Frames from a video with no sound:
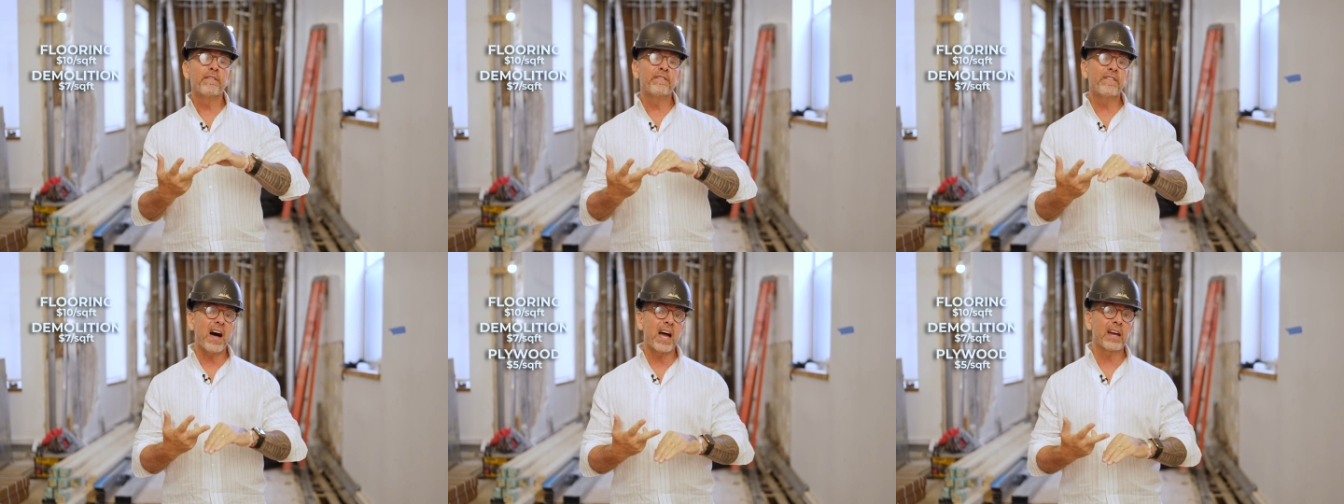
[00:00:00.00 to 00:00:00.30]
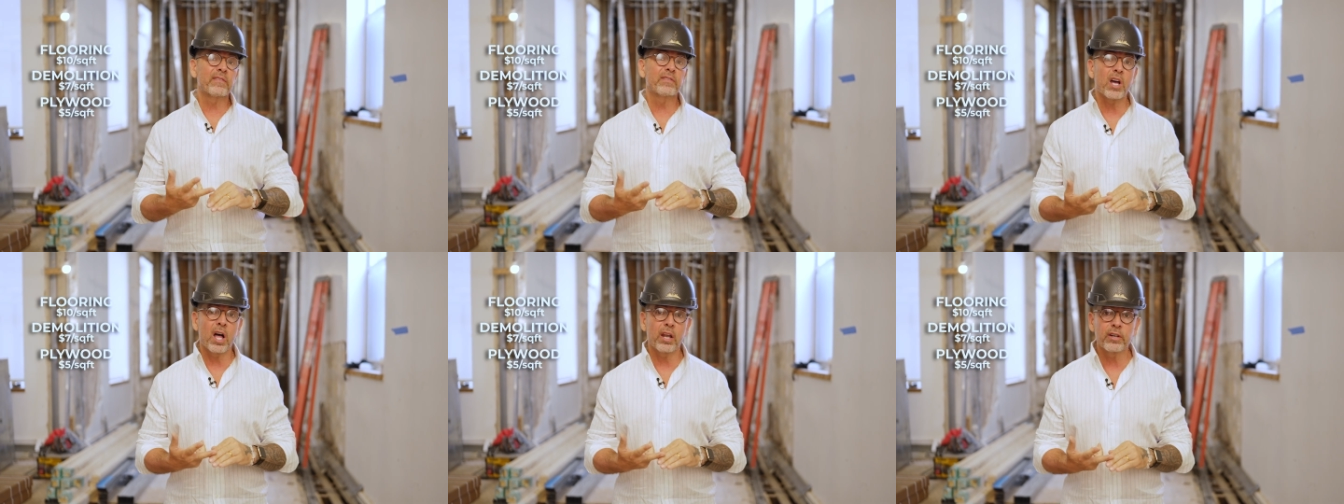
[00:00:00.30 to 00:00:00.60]

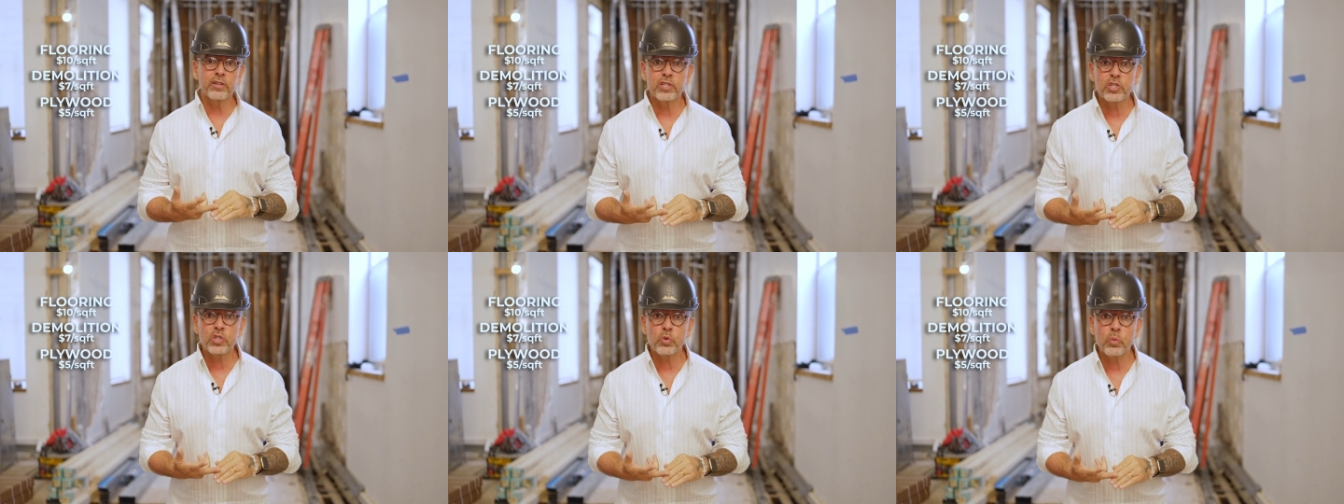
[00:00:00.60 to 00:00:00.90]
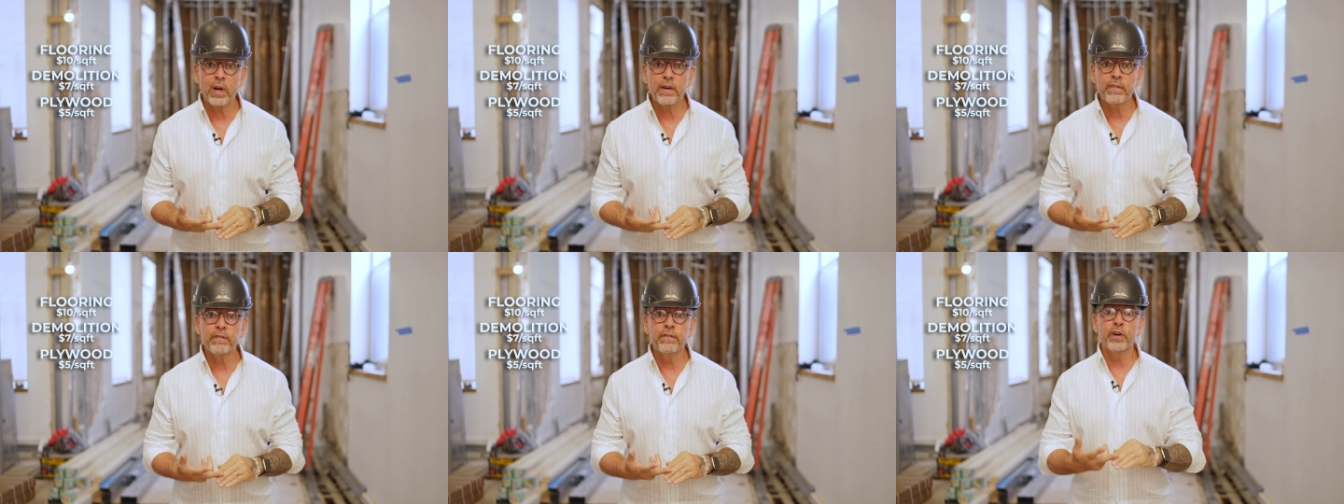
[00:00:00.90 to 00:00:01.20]
$5 a
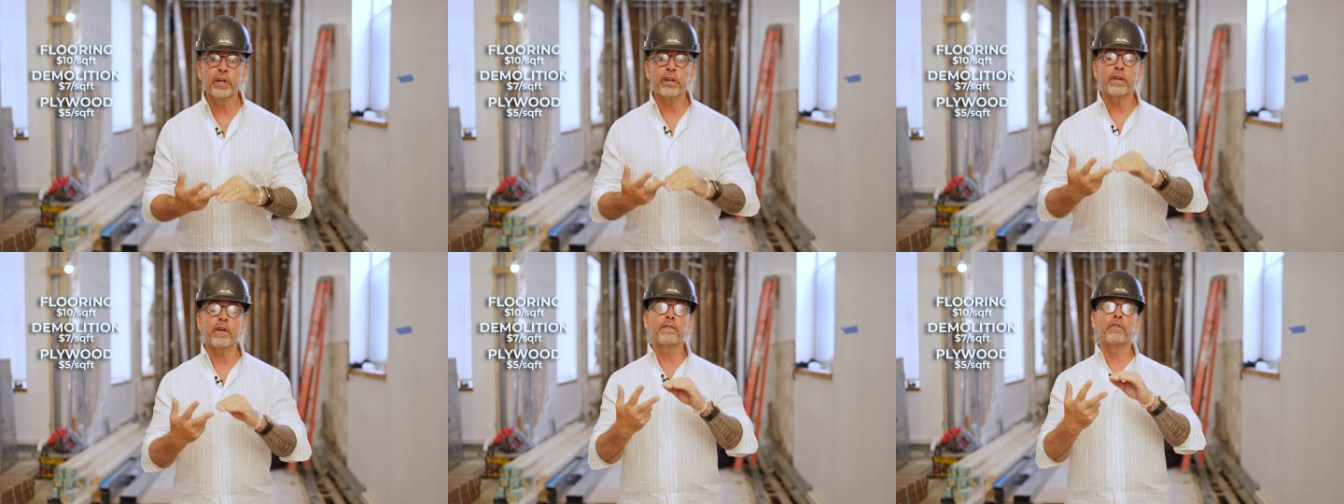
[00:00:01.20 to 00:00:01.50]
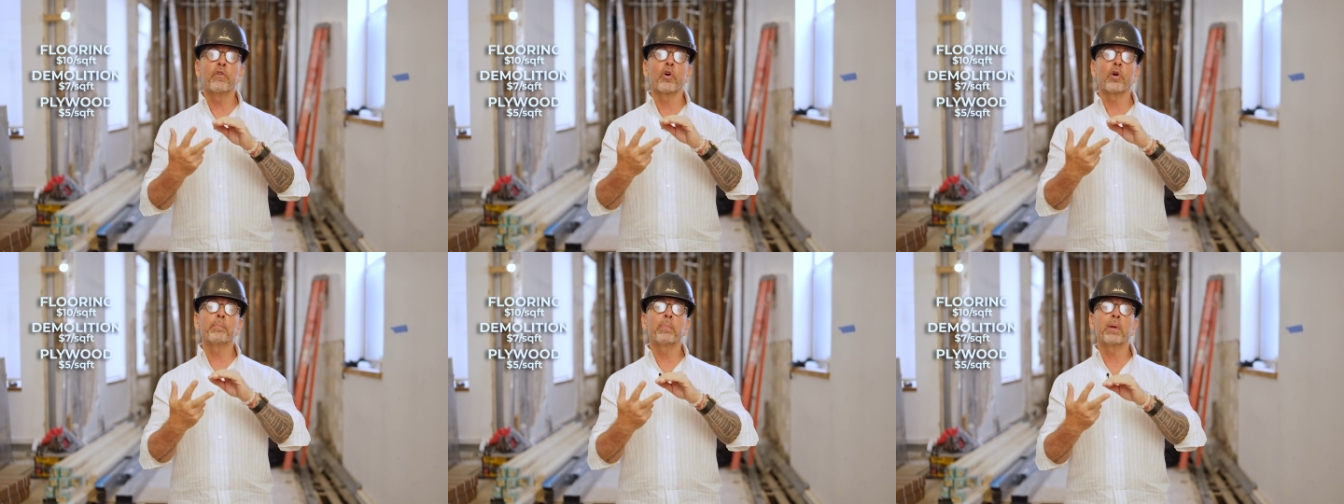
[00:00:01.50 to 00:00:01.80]
square foot
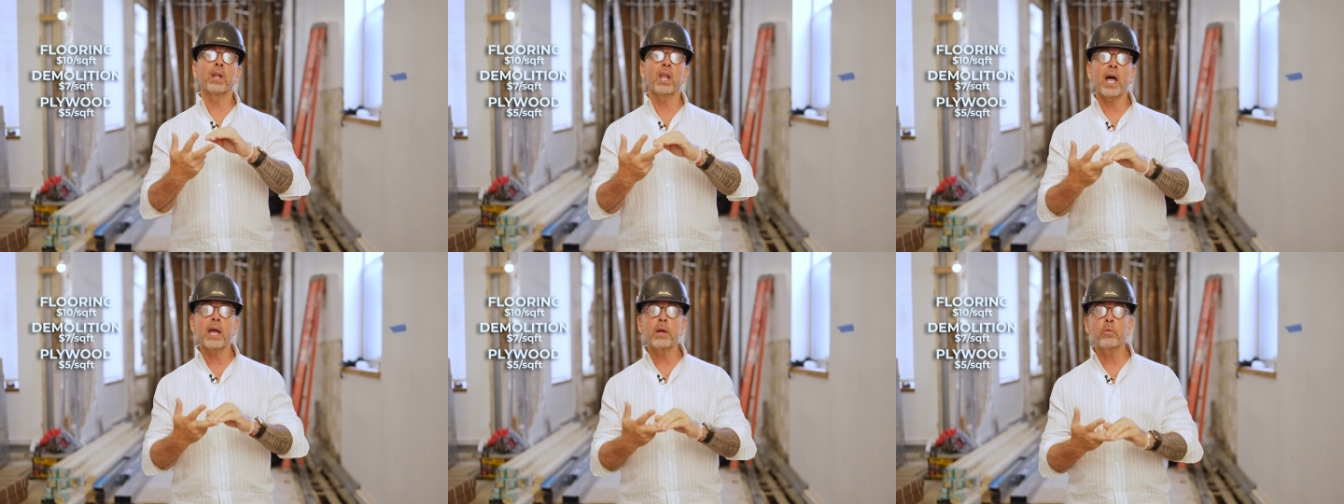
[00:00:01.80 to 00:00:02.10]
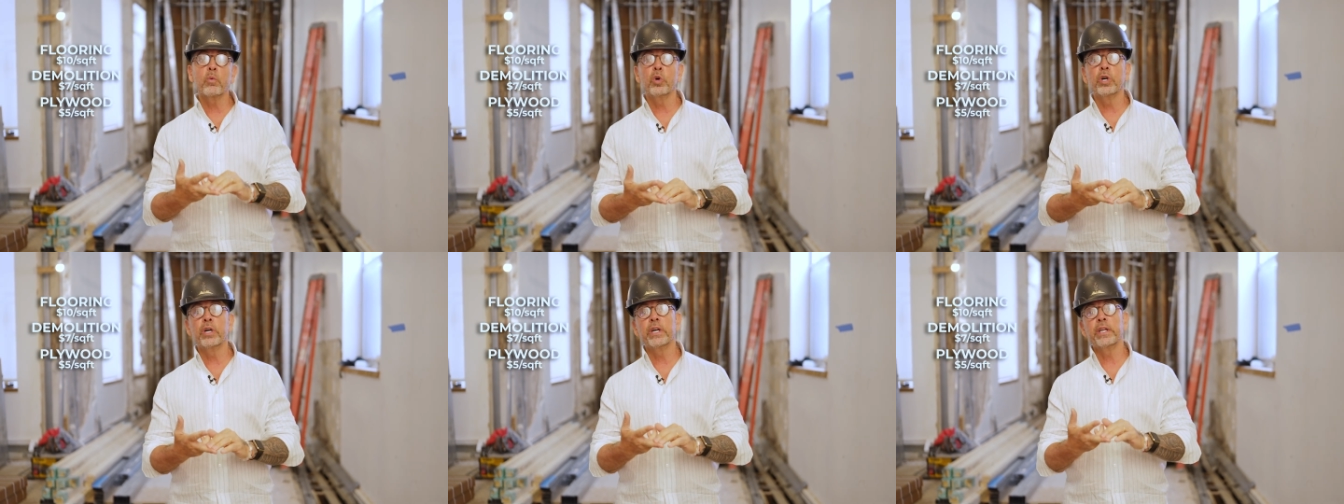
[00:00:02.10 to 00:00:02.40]
for
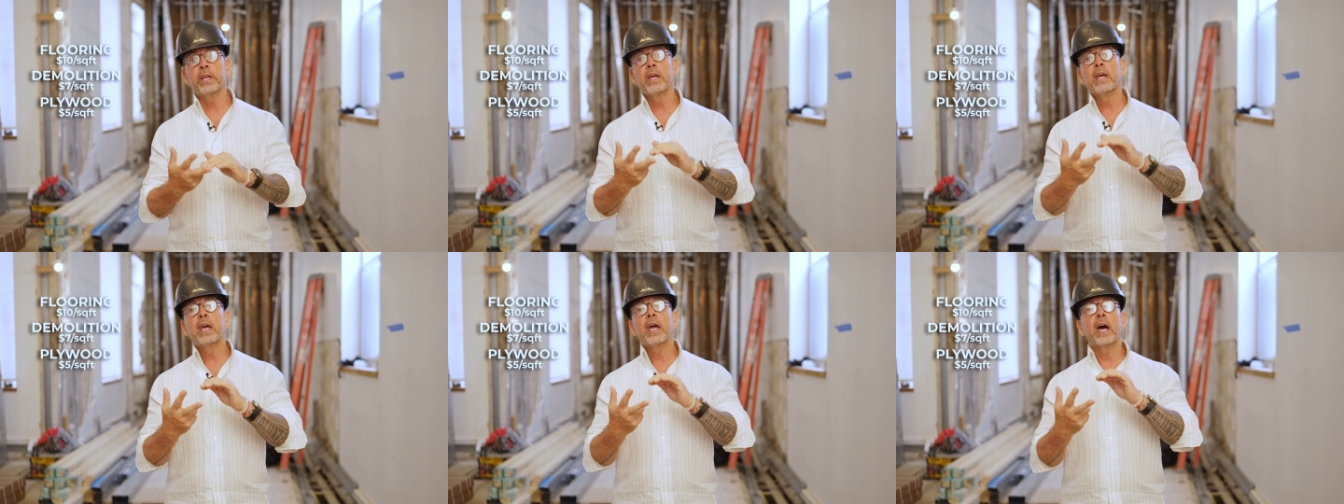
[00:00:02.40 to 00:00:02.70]
plywood,